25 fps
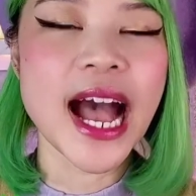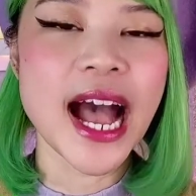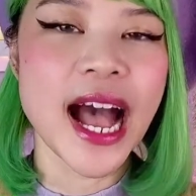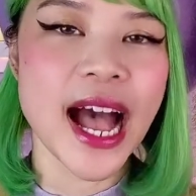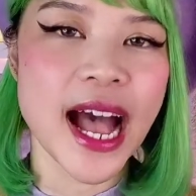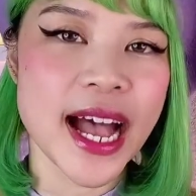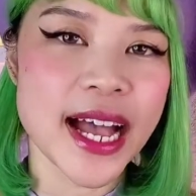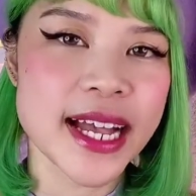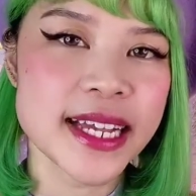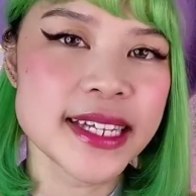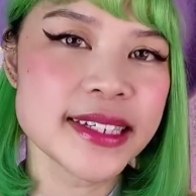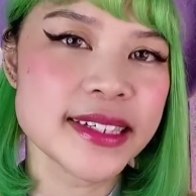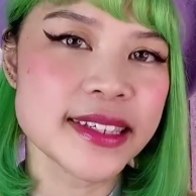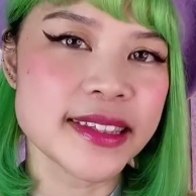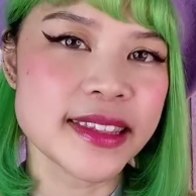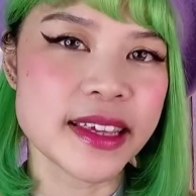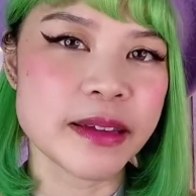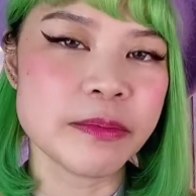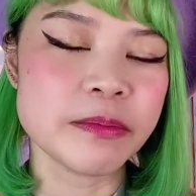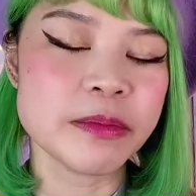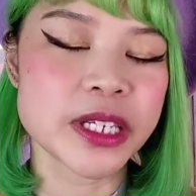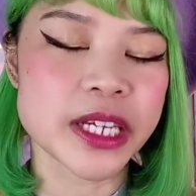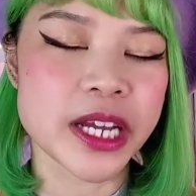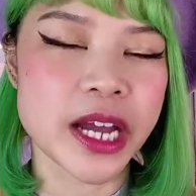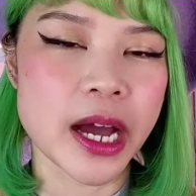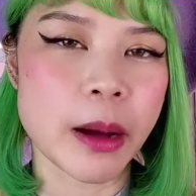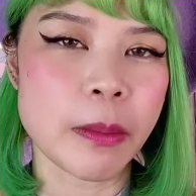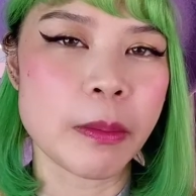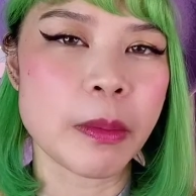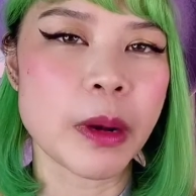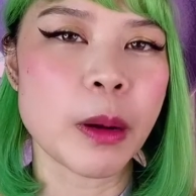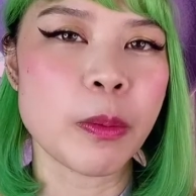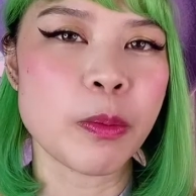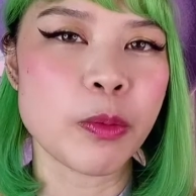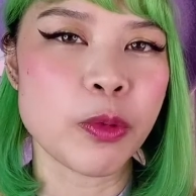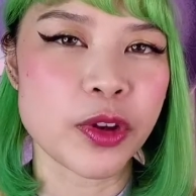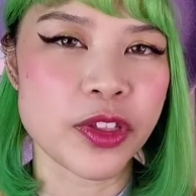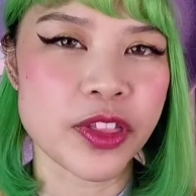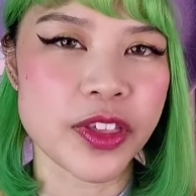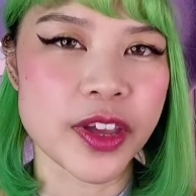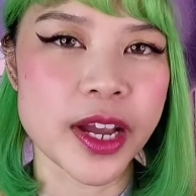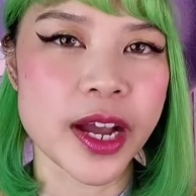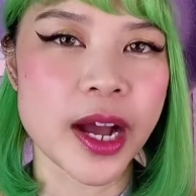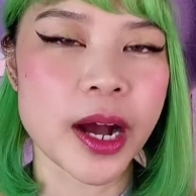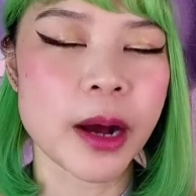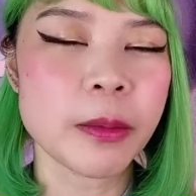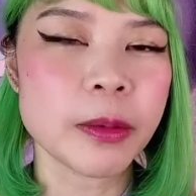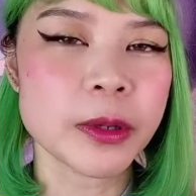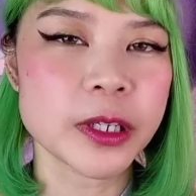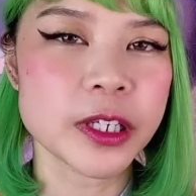Ask them to come up with a
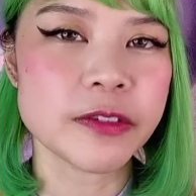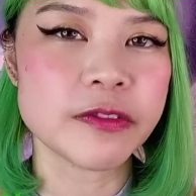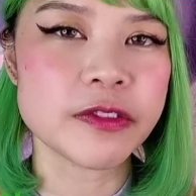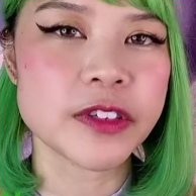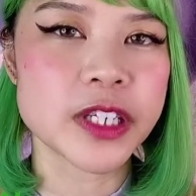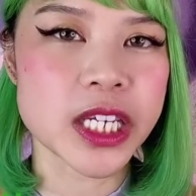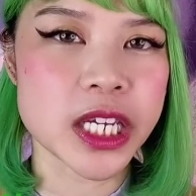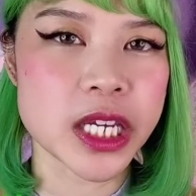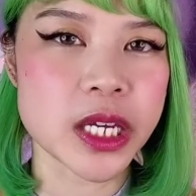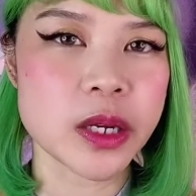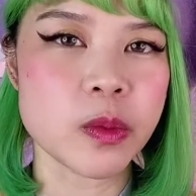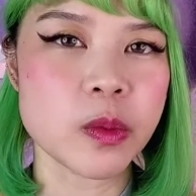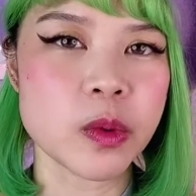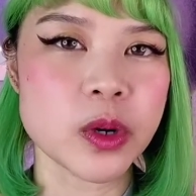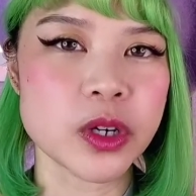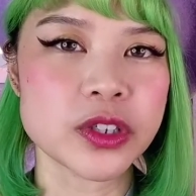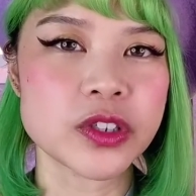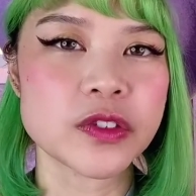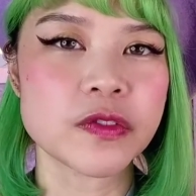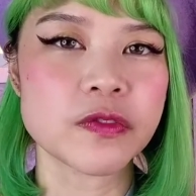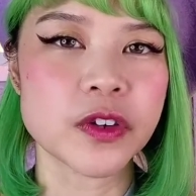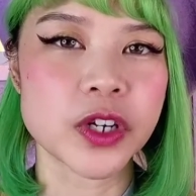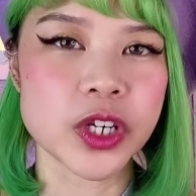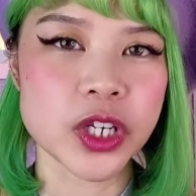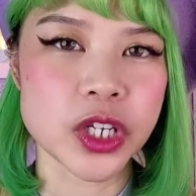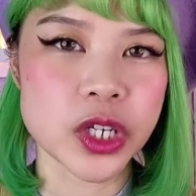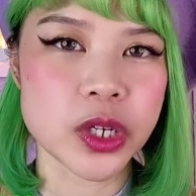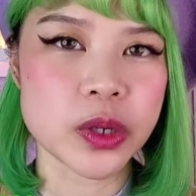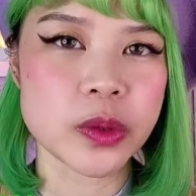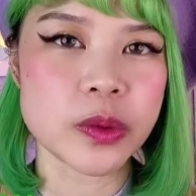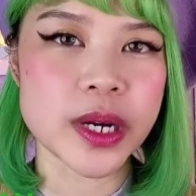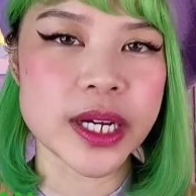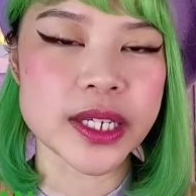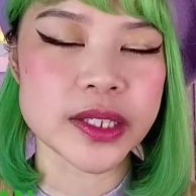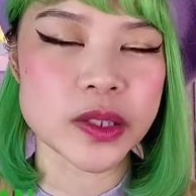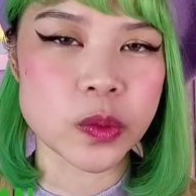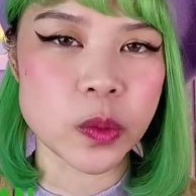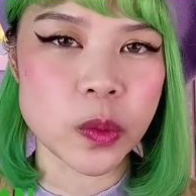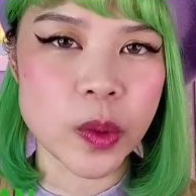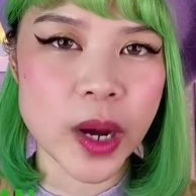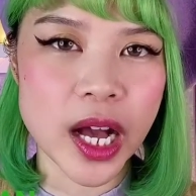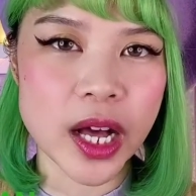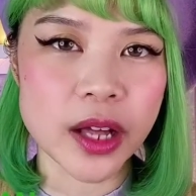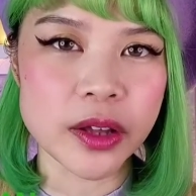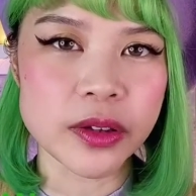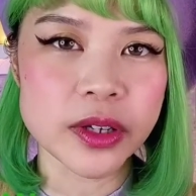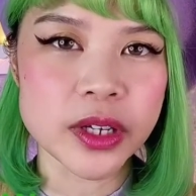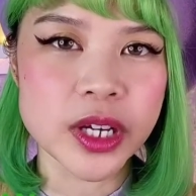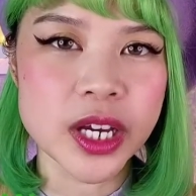couple of keywords for you as well.